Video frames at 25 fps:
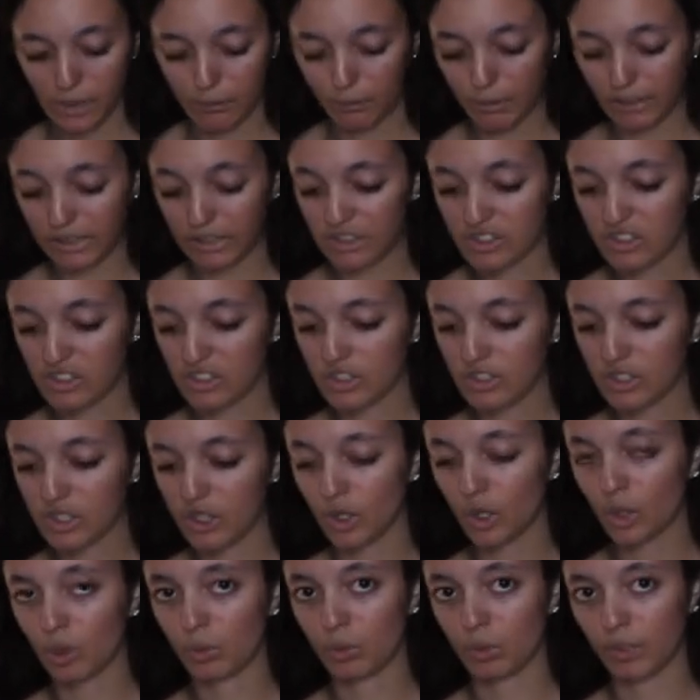But it's
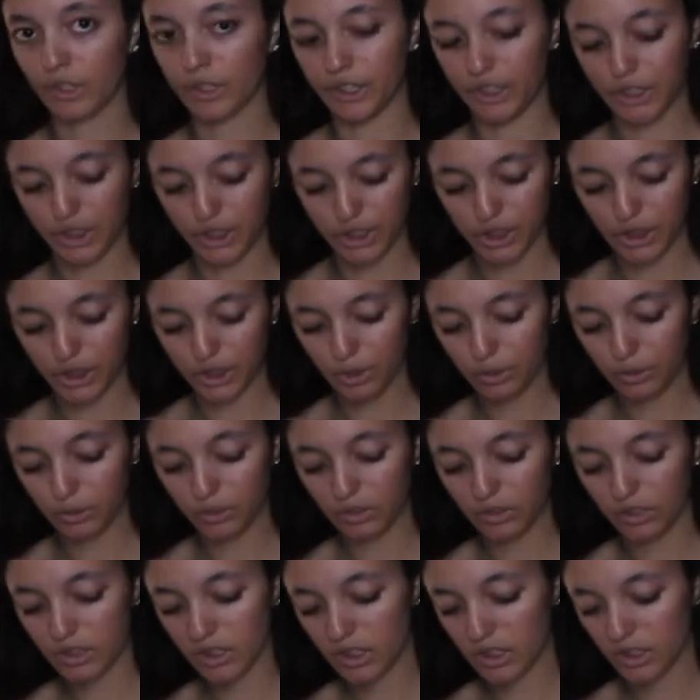still really cute.
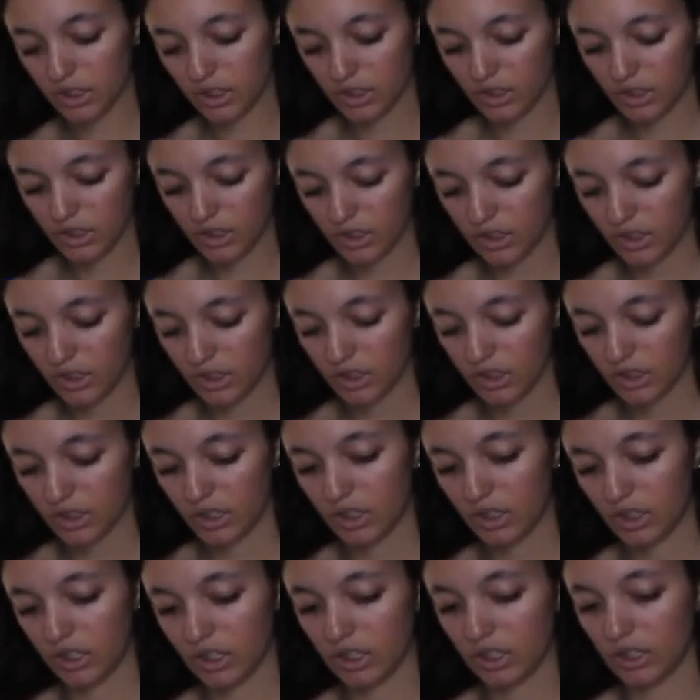
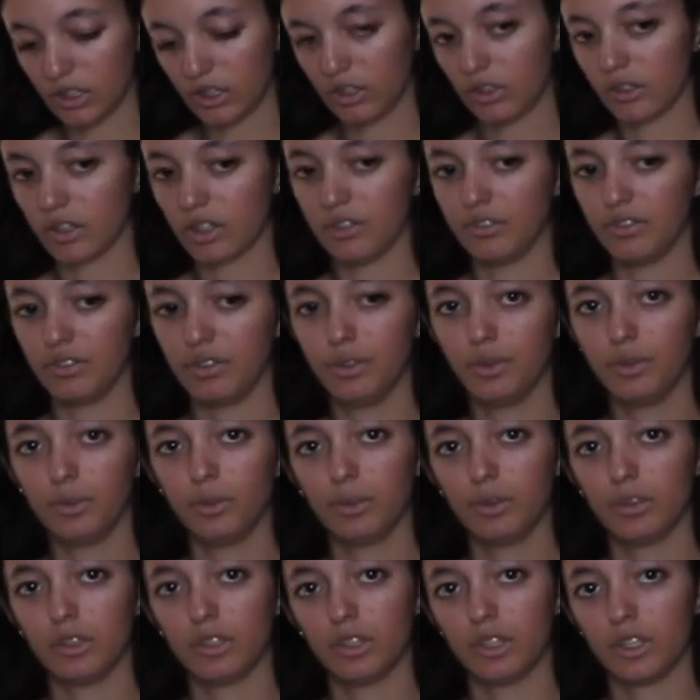And I'll give
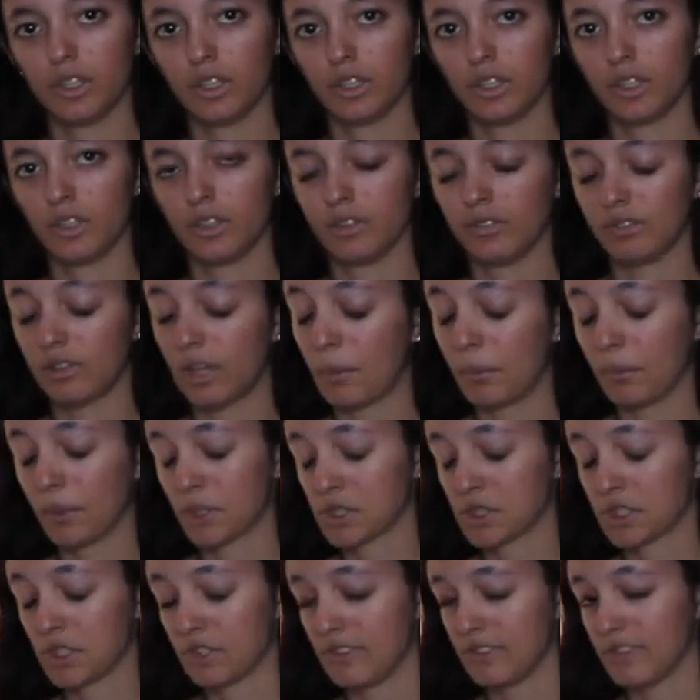you the how
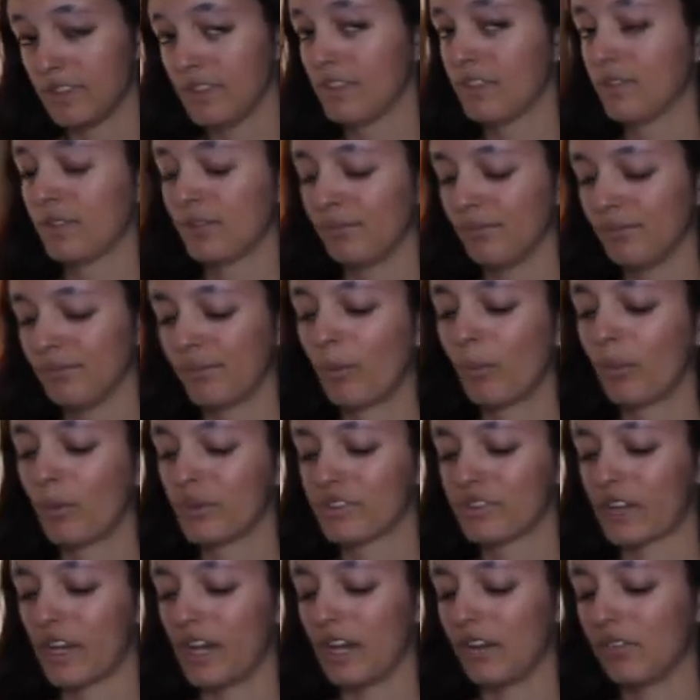much this is
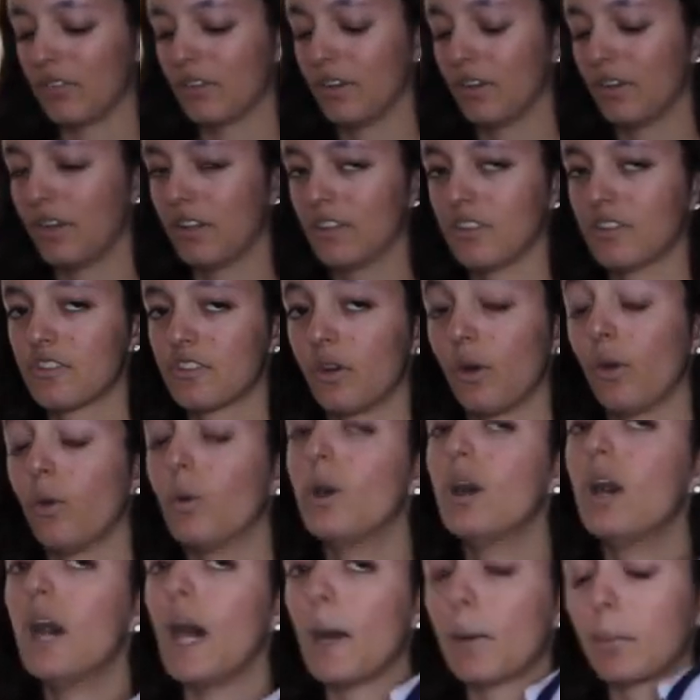once I have it on. So
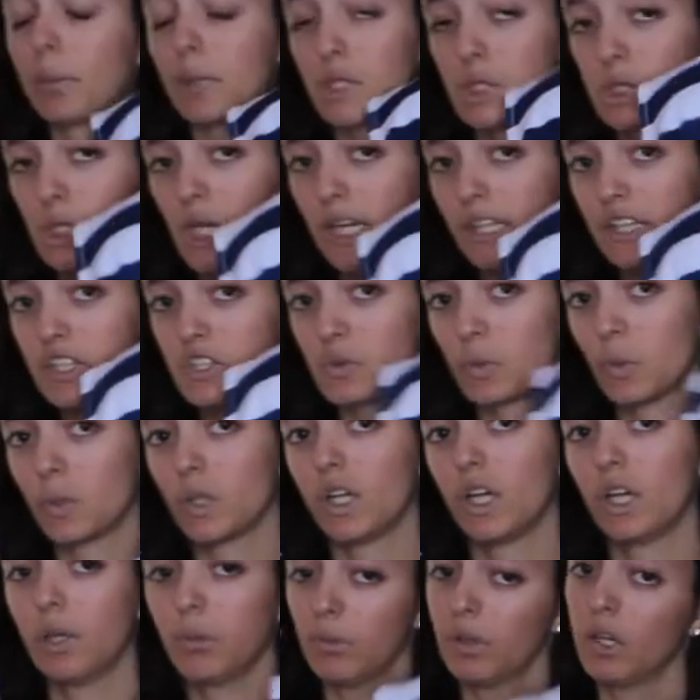I'm going to try this one
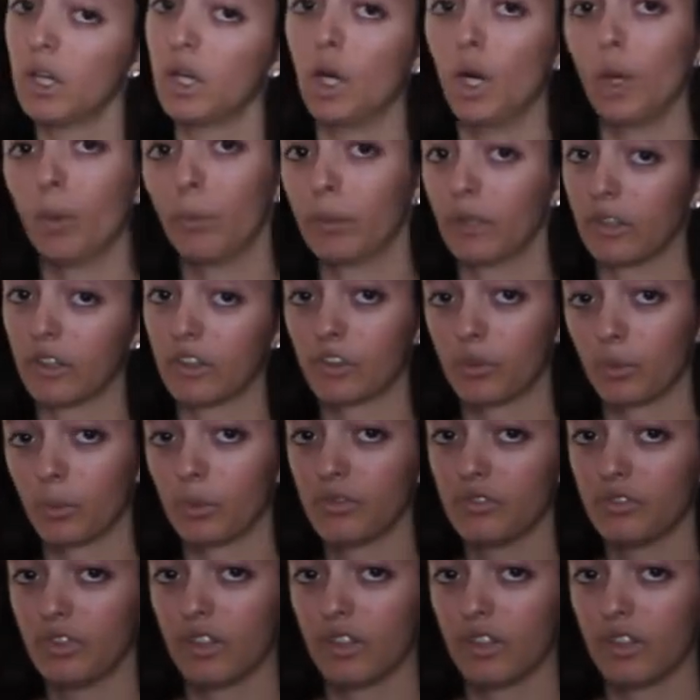and I'm going to hope that this one